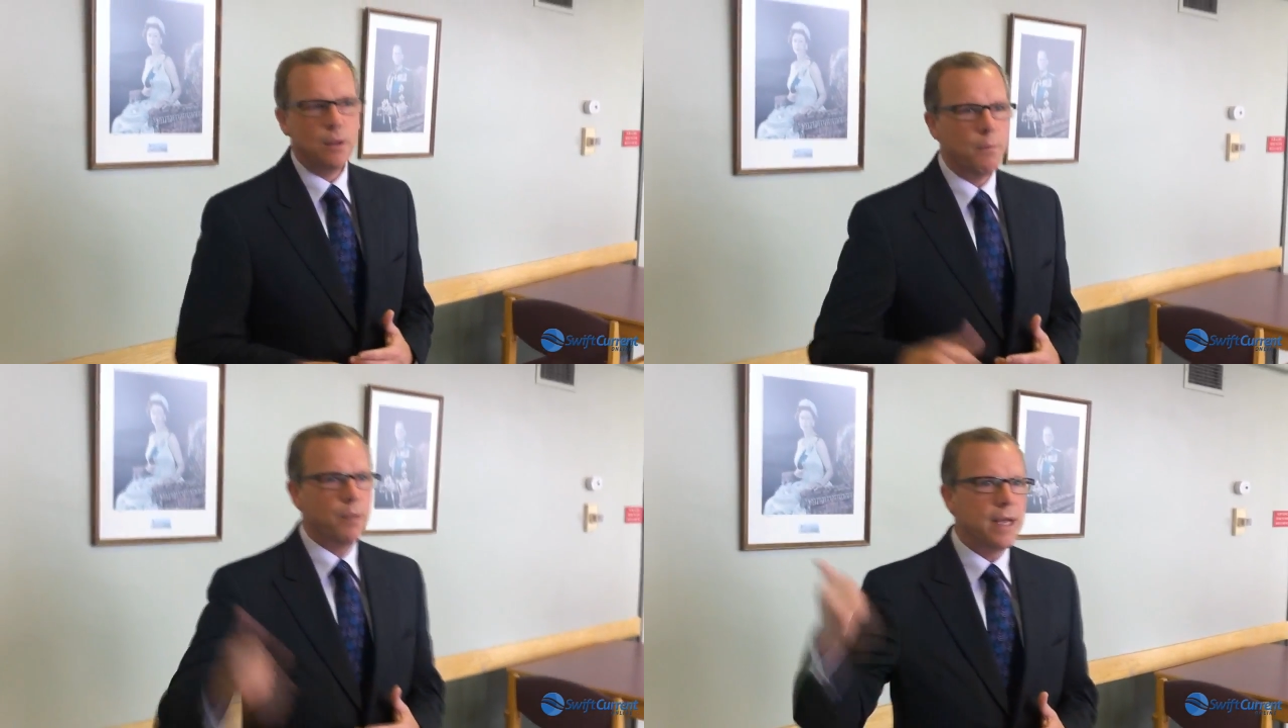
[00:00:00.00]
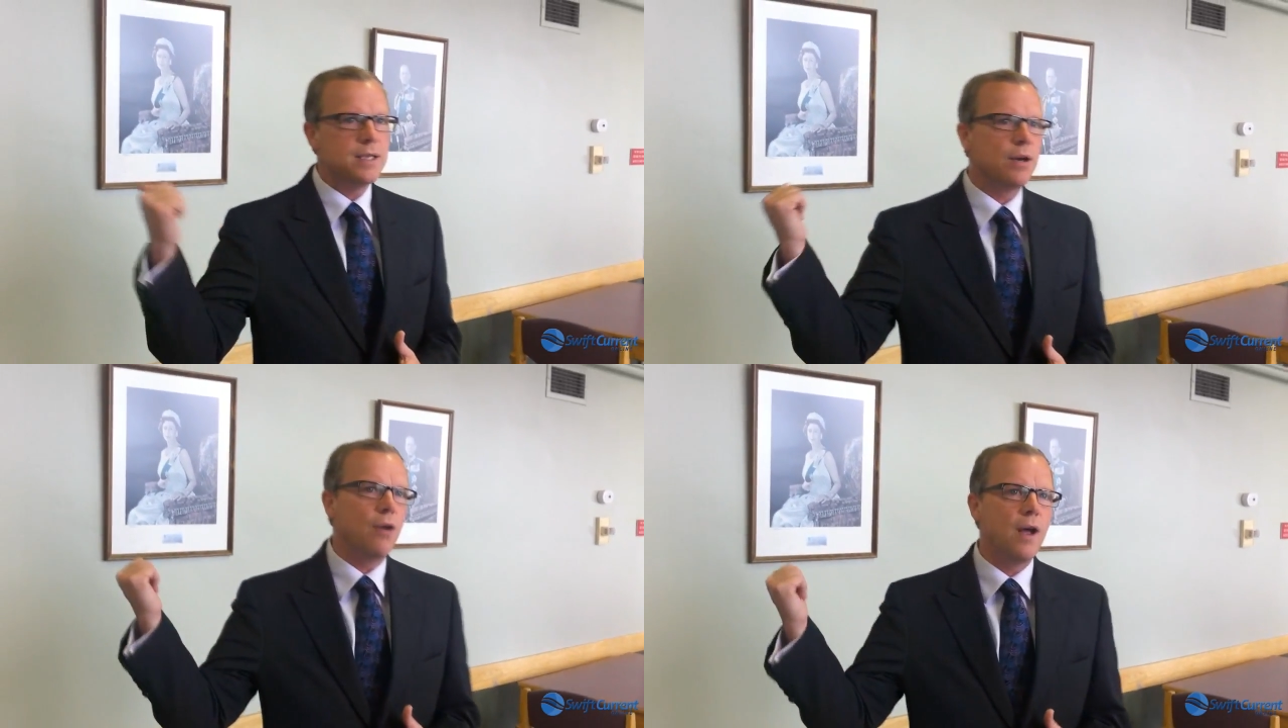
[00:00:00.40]
The
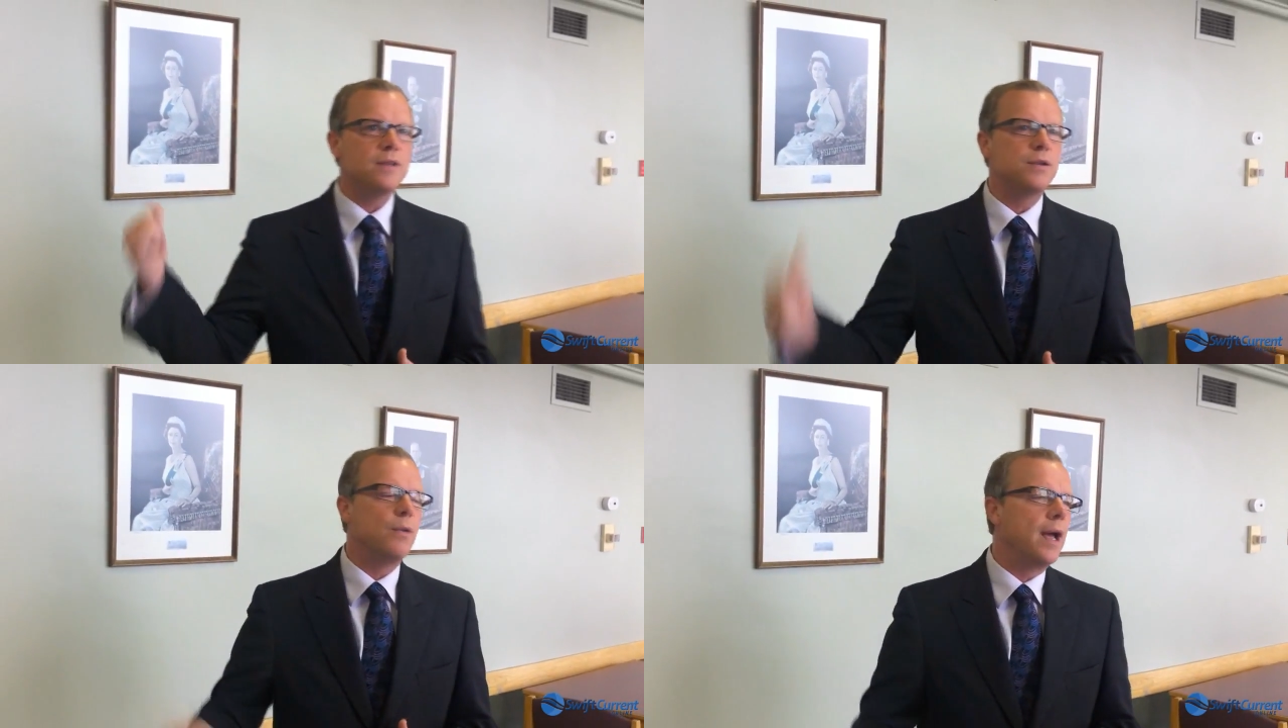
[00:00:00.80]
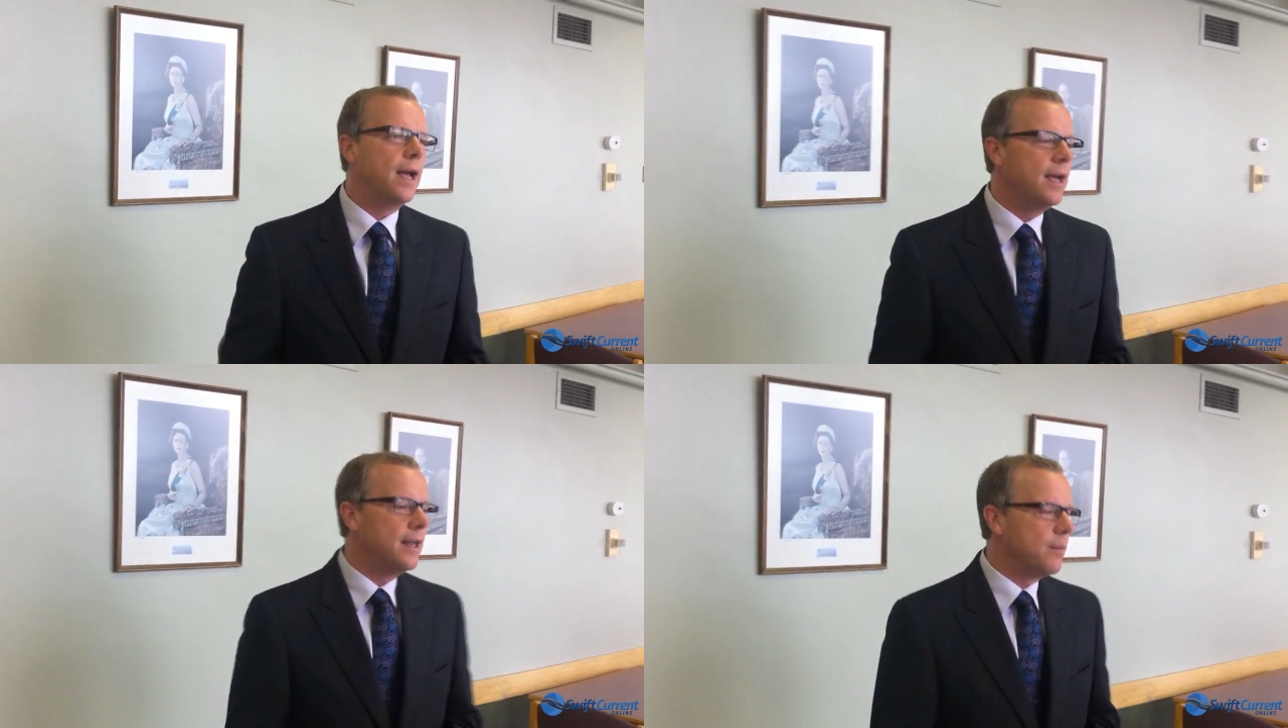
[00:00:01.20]
place across the
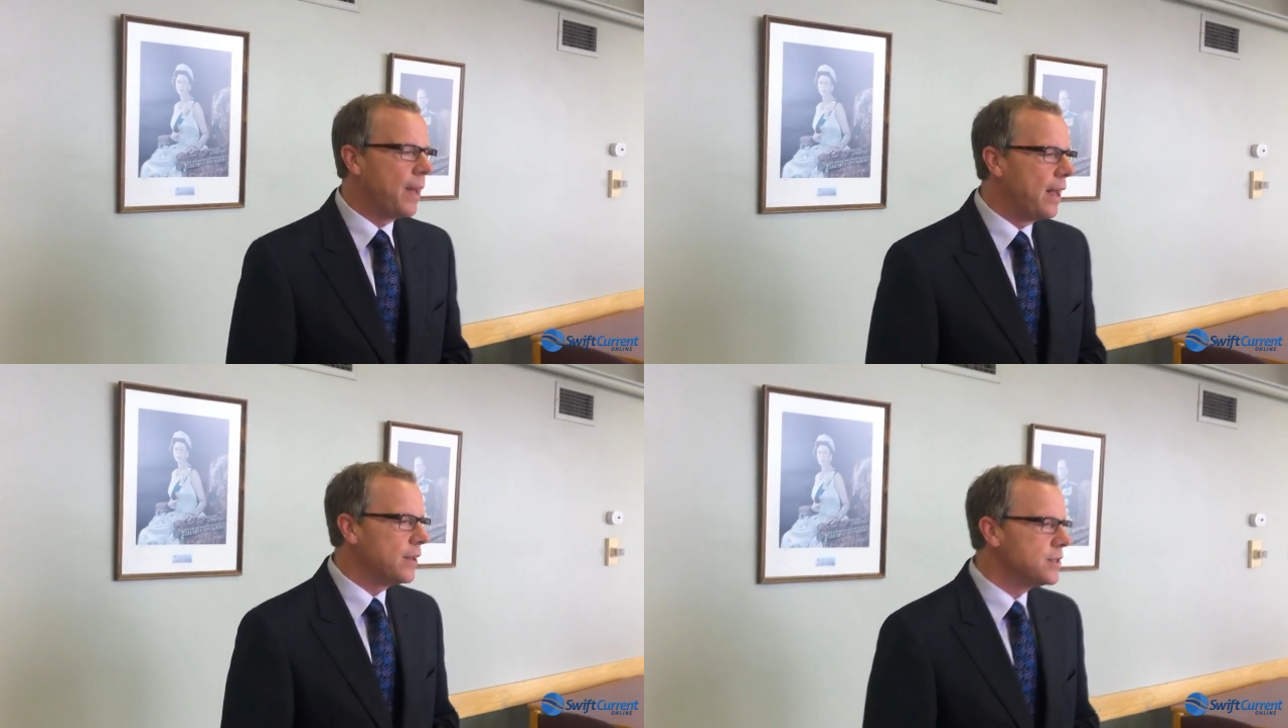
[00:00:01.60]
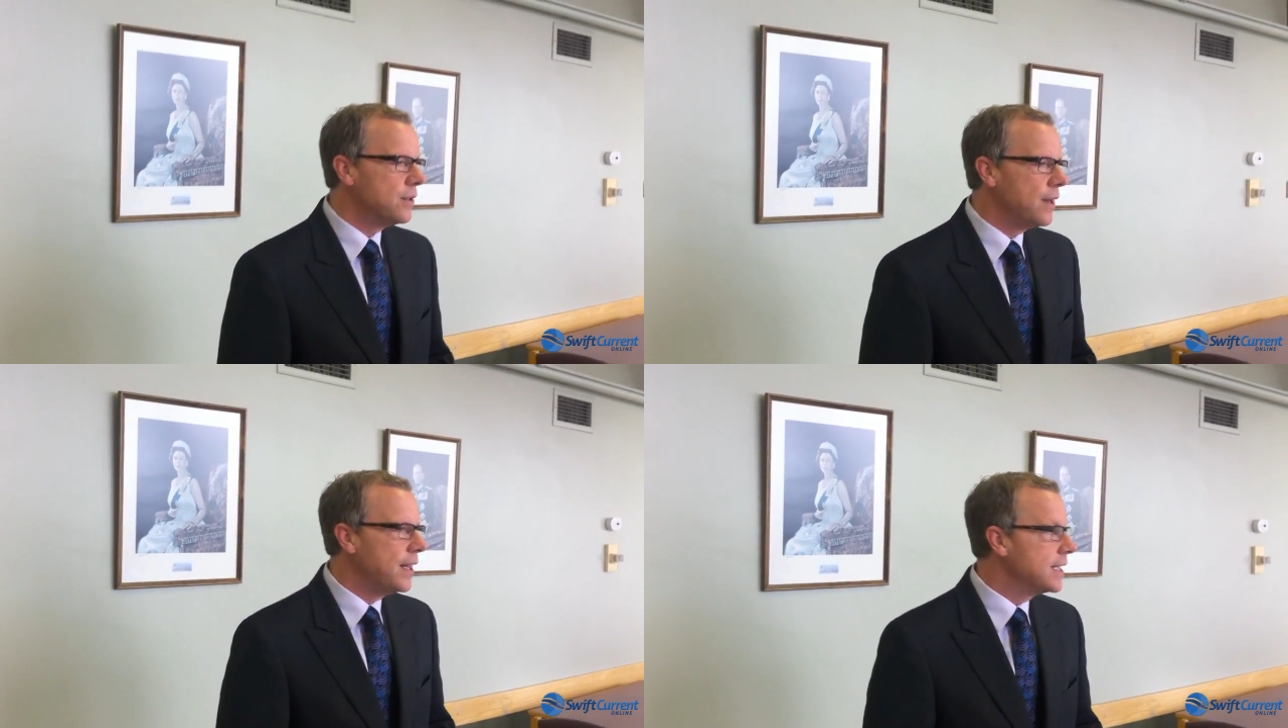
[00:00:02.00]
way, the
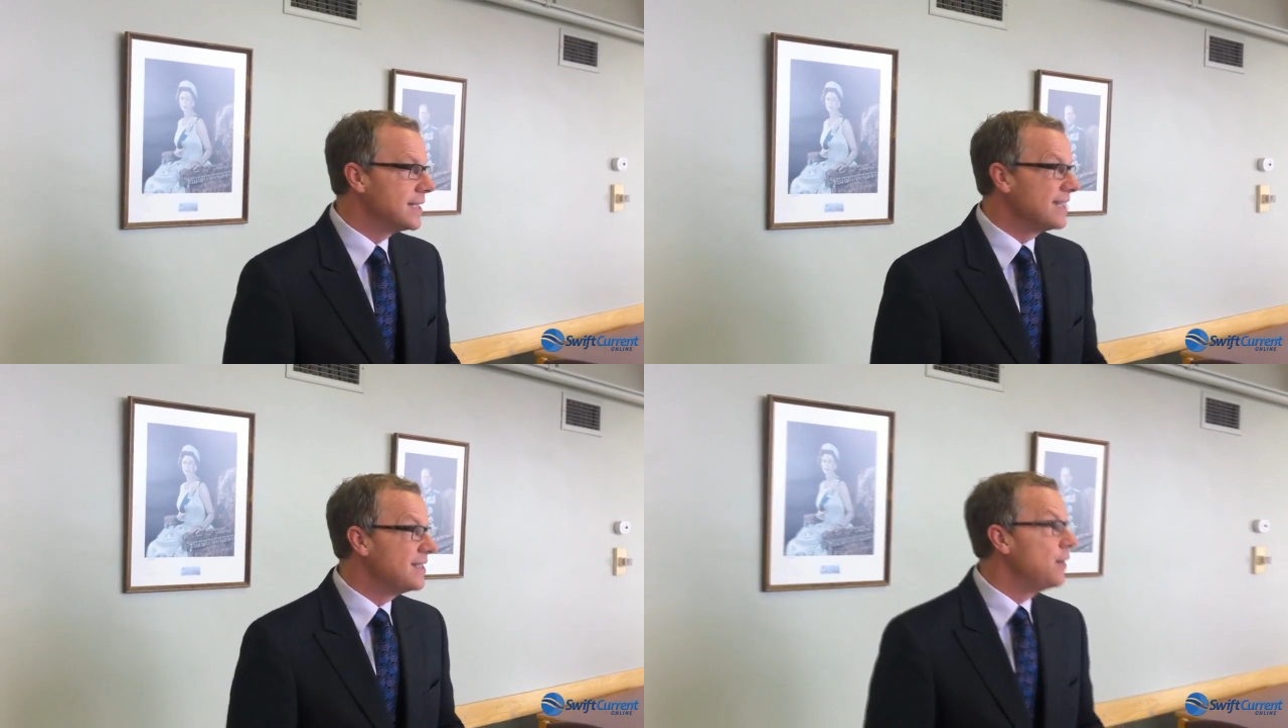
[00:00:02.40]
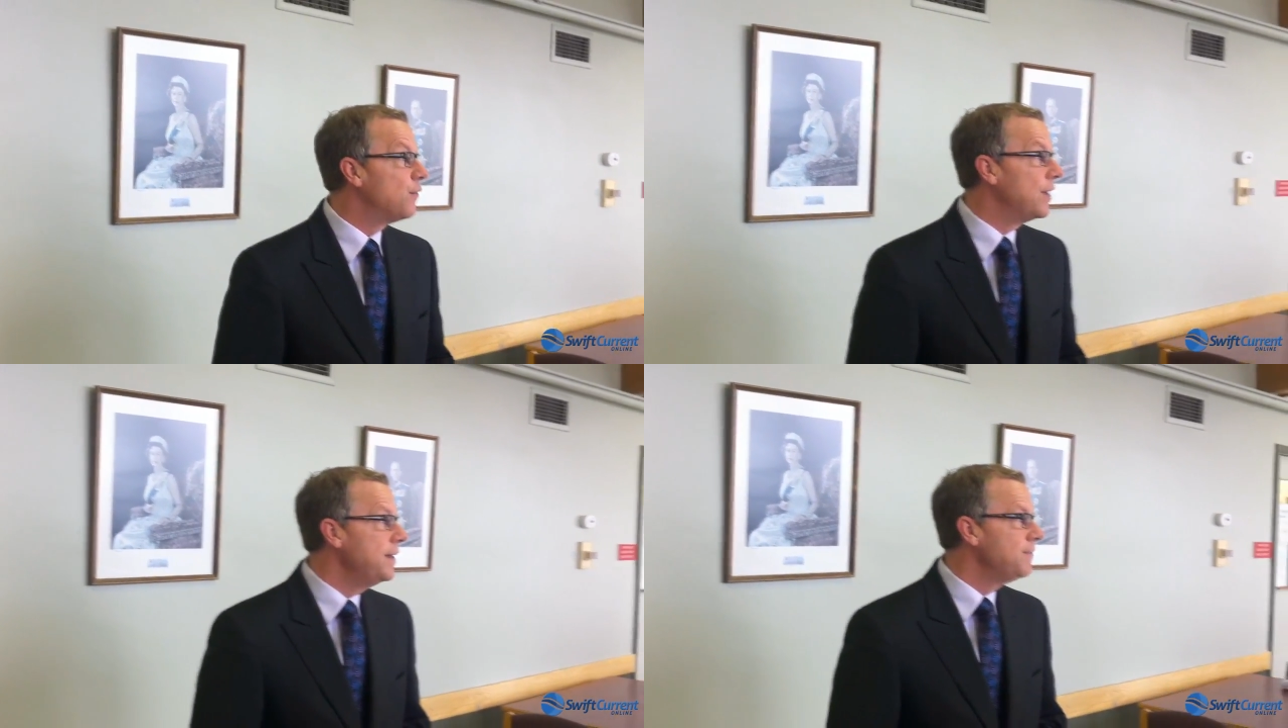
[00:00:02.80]
Palliser, I think
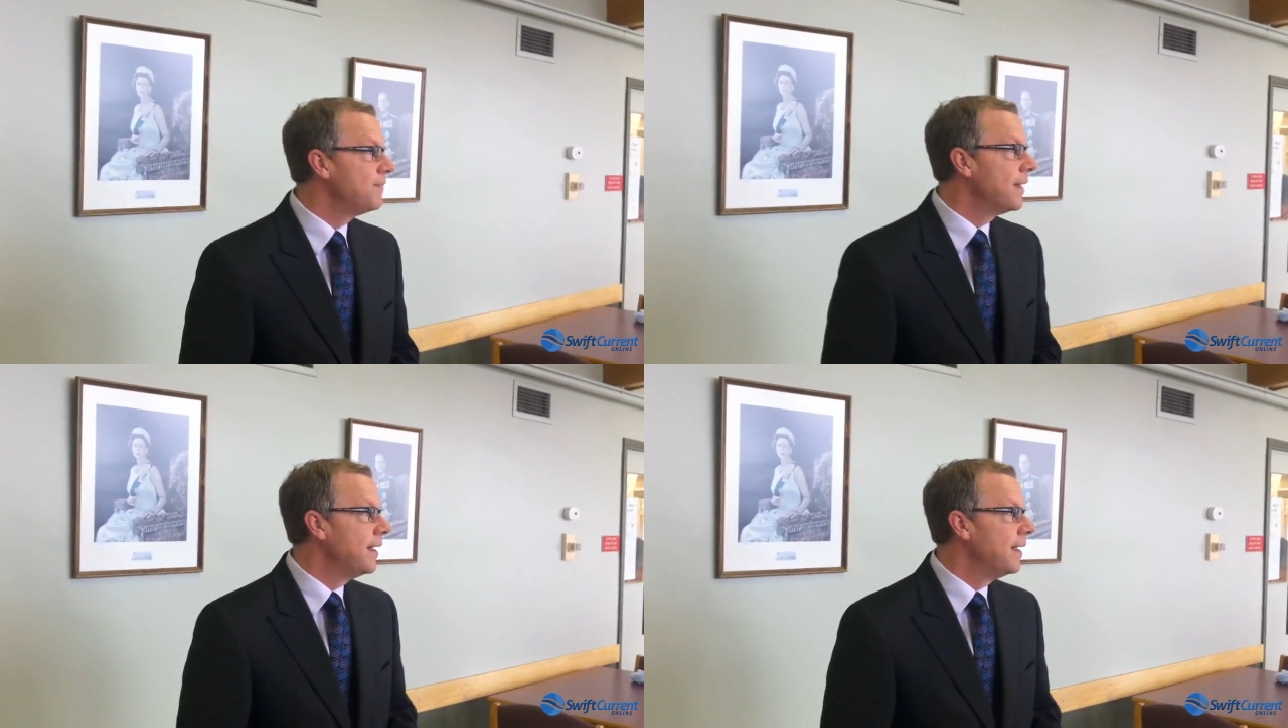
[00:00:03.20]
63,